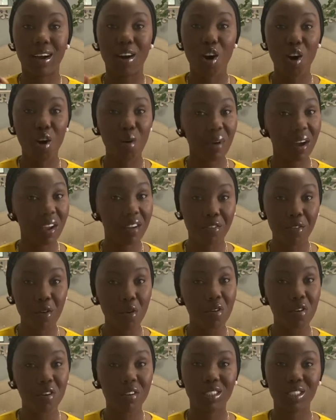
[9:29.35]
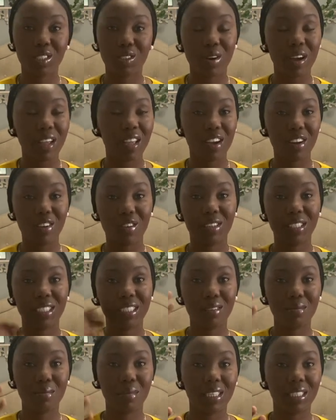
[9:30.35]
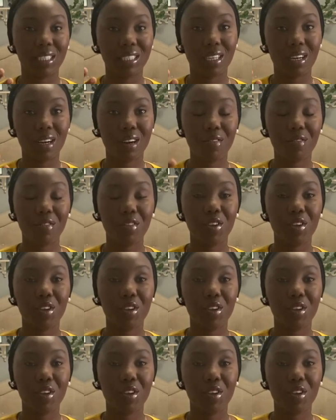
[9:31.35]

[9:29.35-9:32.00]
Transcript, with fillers: on my phone so I cannot see myself.